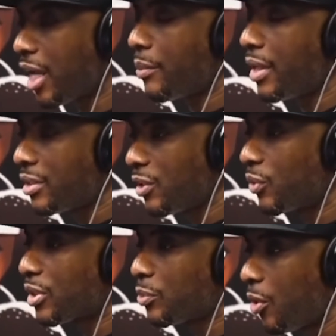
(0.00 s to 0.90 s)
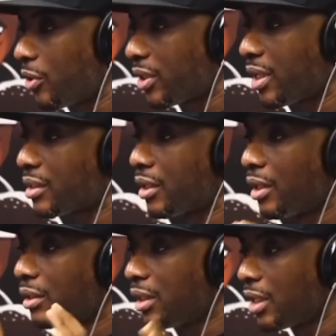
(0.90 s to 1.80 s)
energy when the smoke clears.
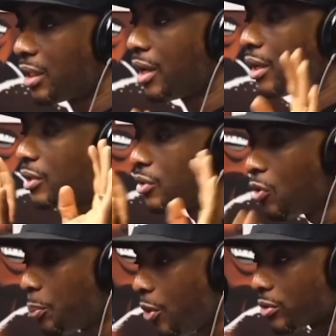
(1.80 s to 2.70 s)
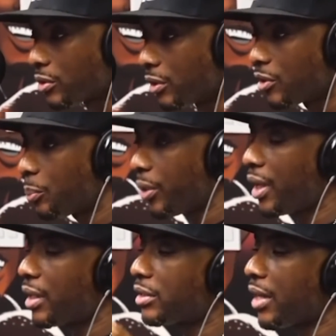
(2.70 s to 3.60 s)
Diddy, you posted on your
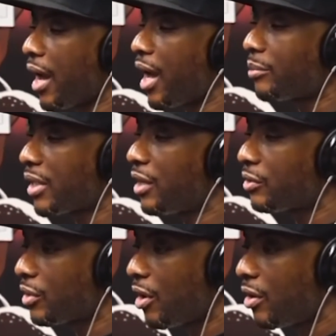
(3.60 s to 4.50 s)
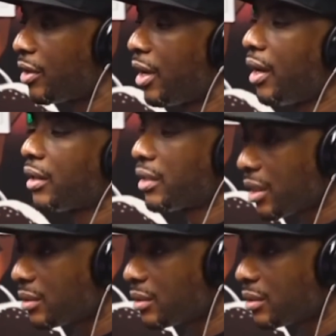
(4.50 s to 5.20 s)
page, time tells all. Yes, it